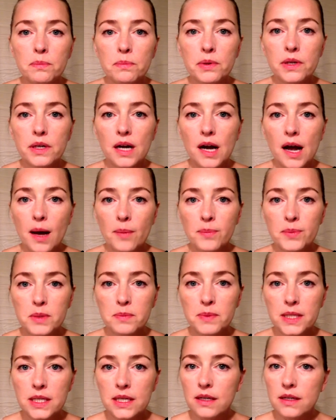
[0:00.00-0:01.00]
Perhaps
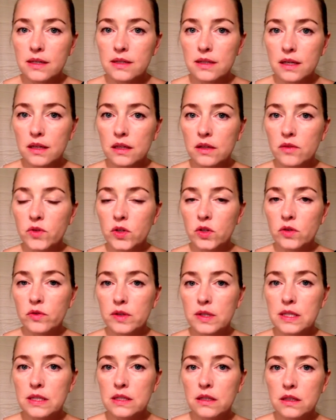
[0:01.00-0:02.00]
because I lived
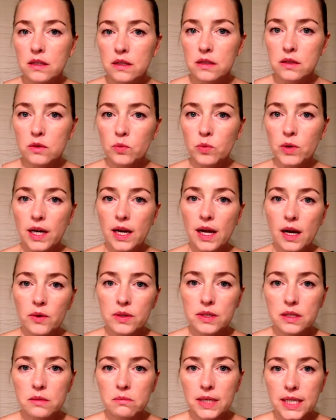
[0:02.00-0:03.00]
overseas when I
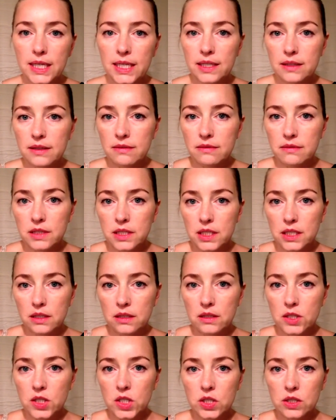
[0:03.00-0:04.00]
was in my
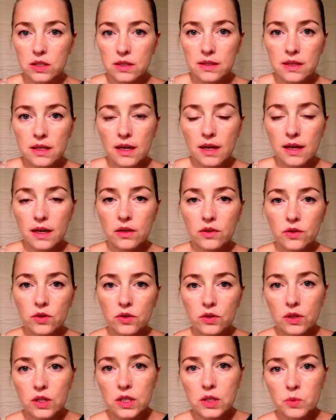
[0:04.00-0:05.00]
teen years and
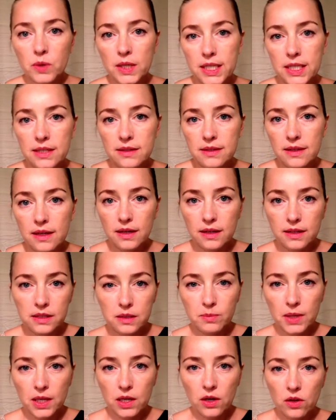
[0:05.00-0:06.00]
early 20s, and I
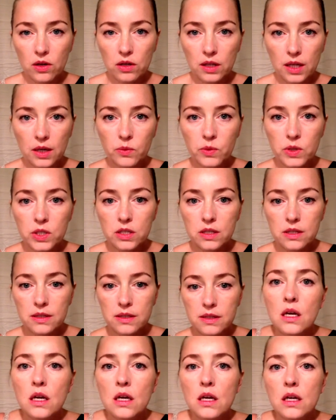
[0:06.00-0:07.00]
speak other
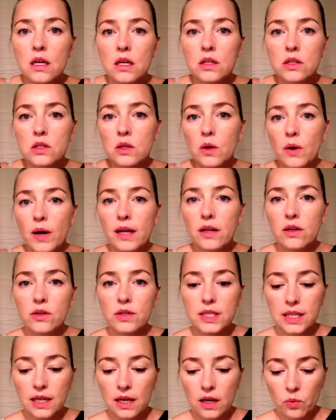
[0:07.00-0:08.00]
languages, so I
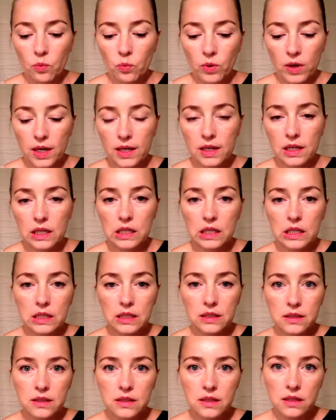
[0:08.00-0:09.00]
understand what it
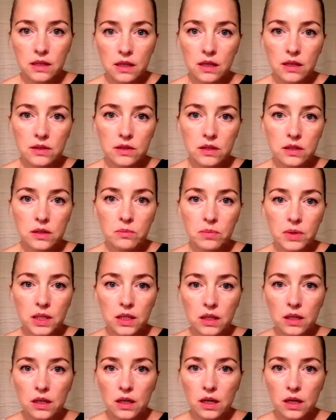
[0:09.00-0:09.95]
is to be